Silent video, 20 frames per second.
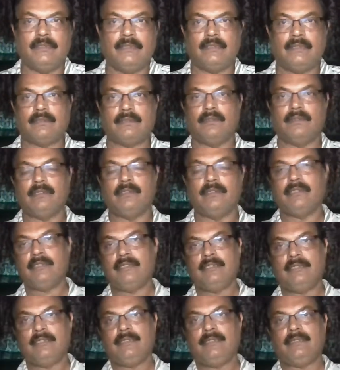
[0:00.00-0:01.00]

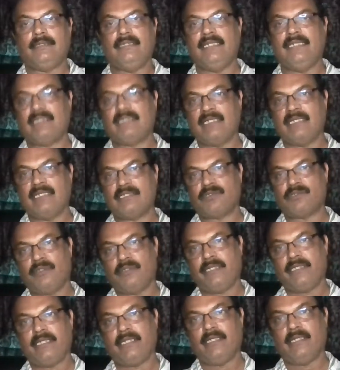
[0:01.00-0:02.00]
So this is
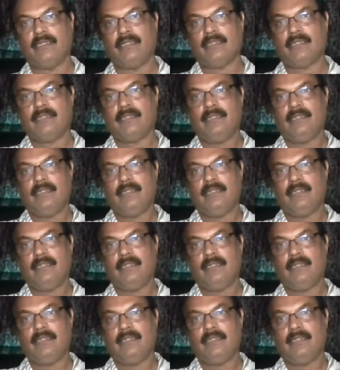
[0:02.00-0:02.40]
showing here